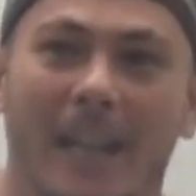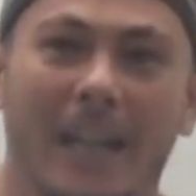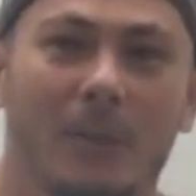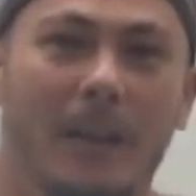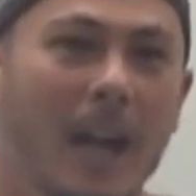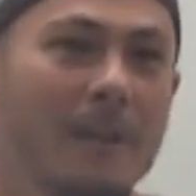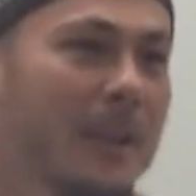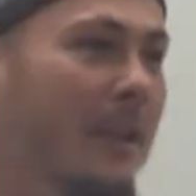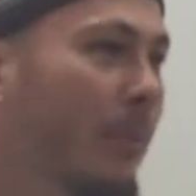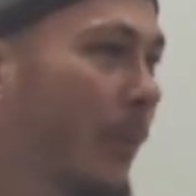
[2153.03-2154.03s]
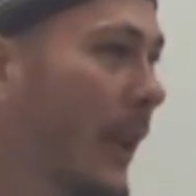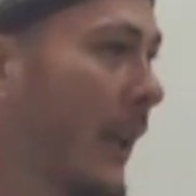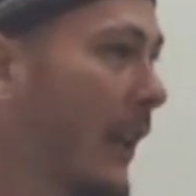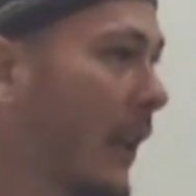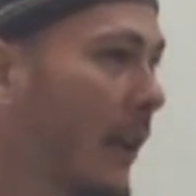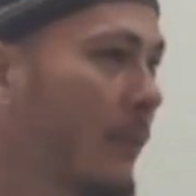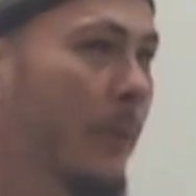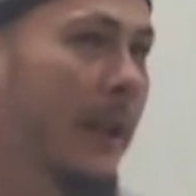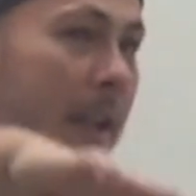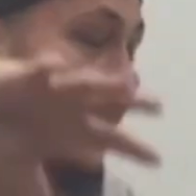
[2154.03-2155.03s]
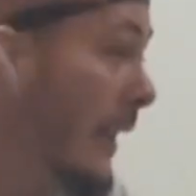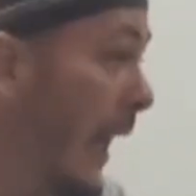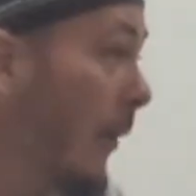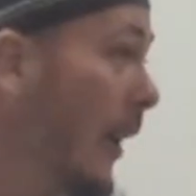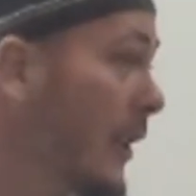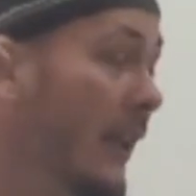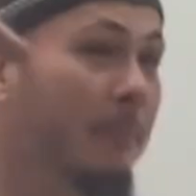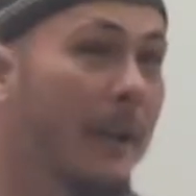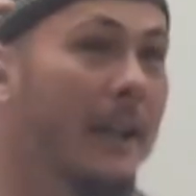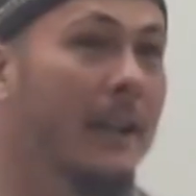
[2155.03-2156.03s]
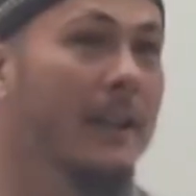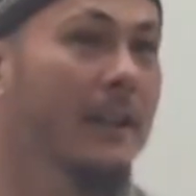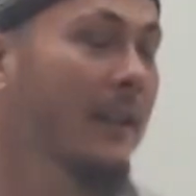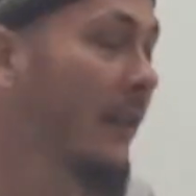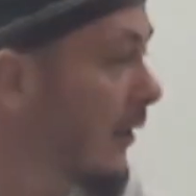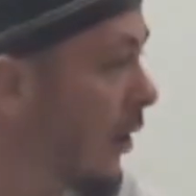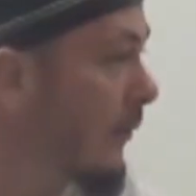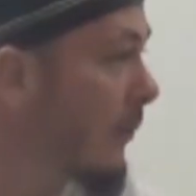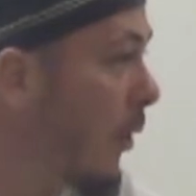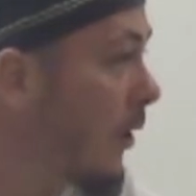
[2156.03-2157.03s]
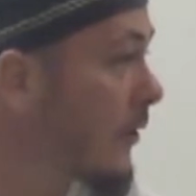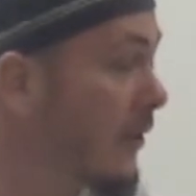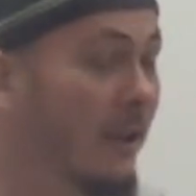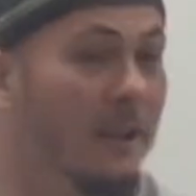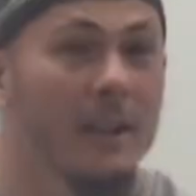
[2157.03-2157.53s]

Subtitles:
Anyway, after the prayer, we went out in this garage out the back of the mosque.